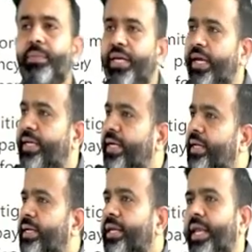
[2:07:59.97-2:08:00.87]
related,
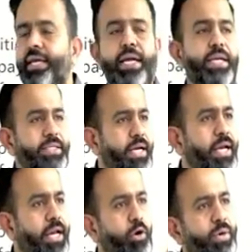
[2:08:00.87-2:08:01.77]
like it is
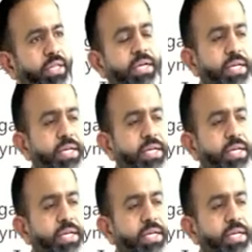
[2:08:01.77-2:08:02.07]
allowed in the